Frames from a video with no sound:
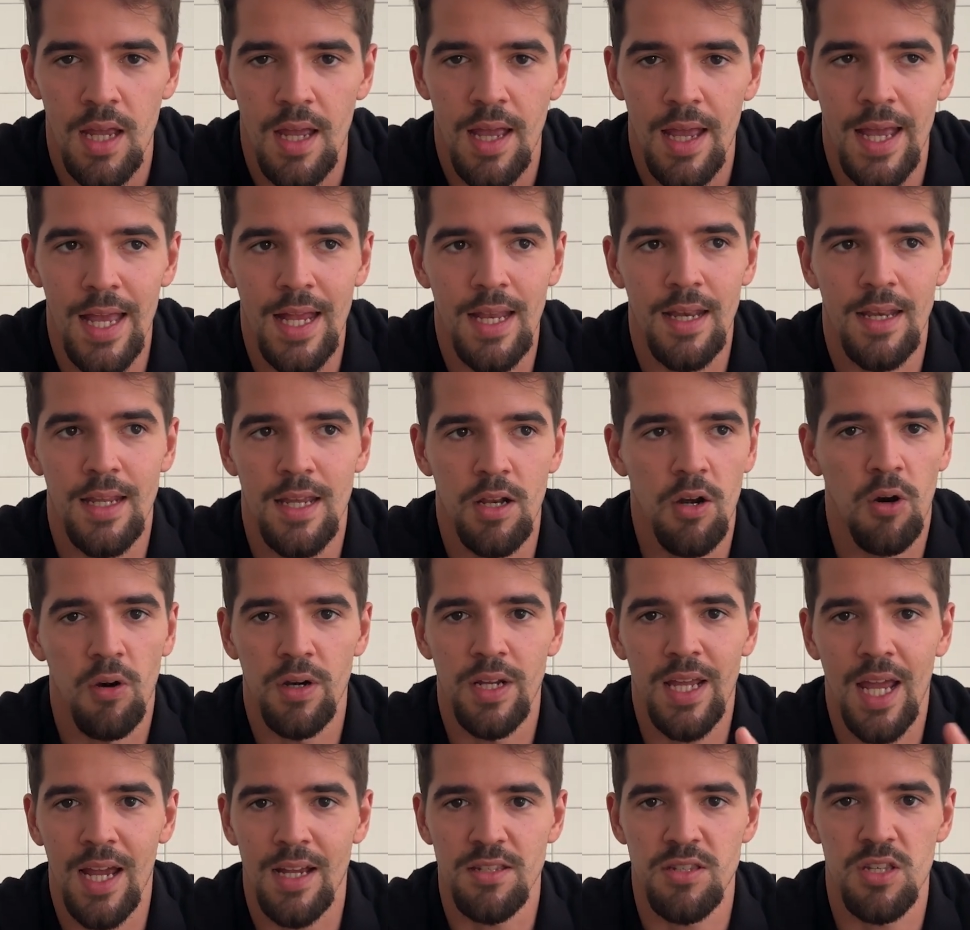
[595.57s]
and it already
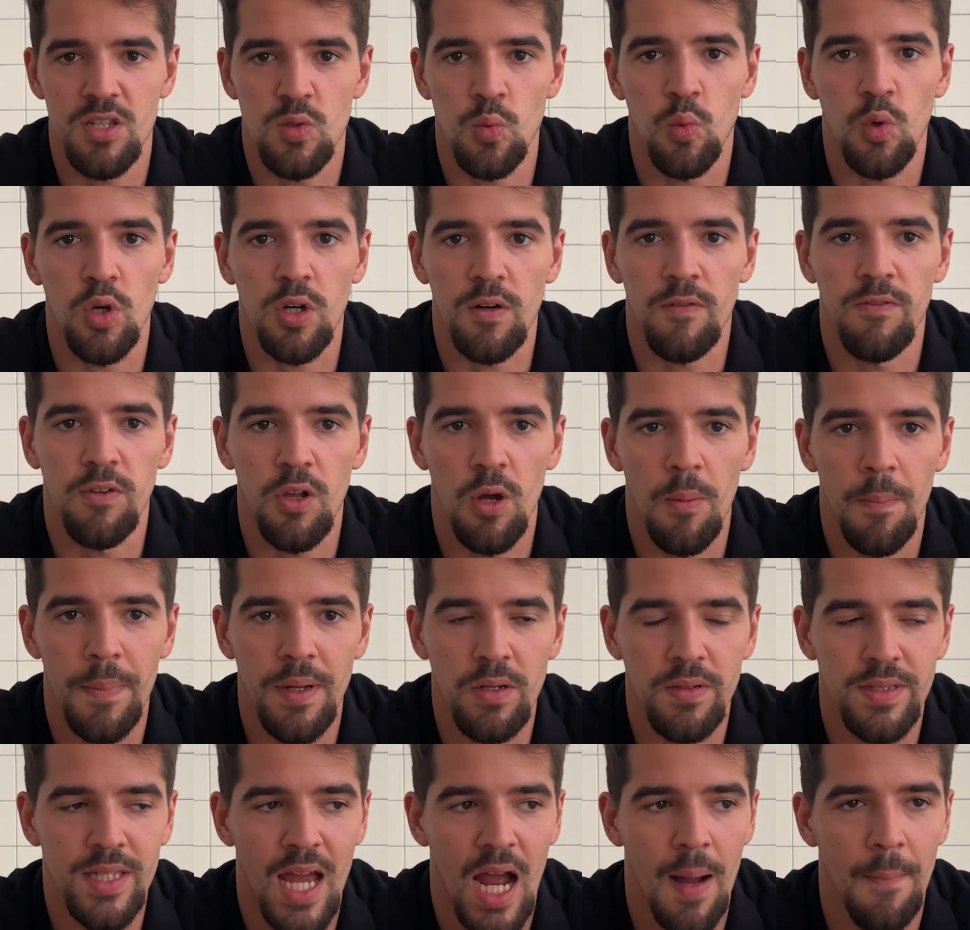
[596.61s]
has this workflow
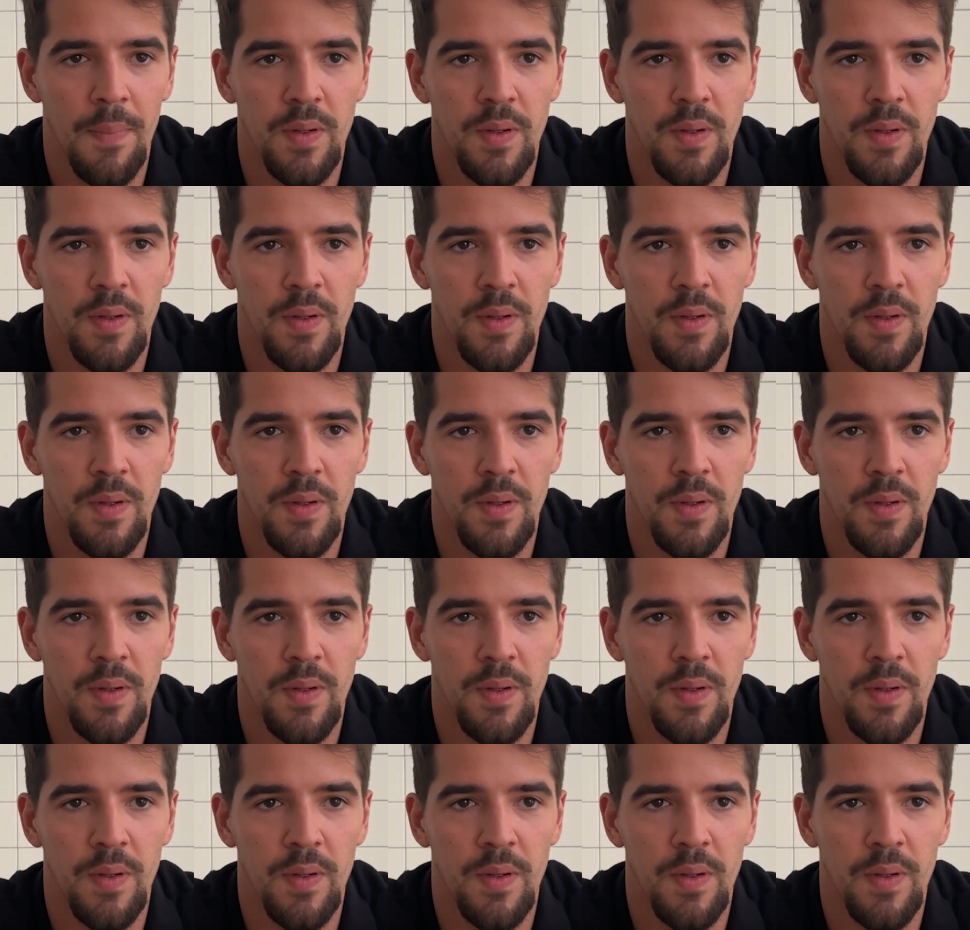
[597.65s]
built out.